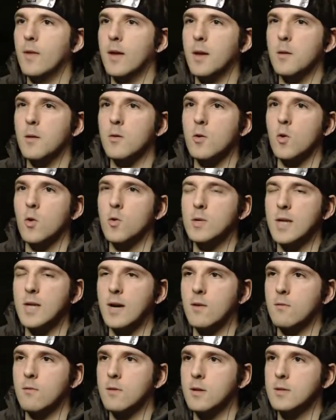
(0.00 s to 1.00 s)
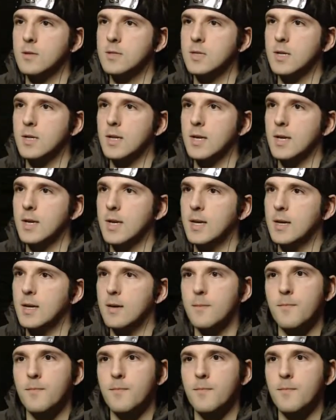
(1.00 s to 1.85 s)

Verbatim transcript: then go down to here.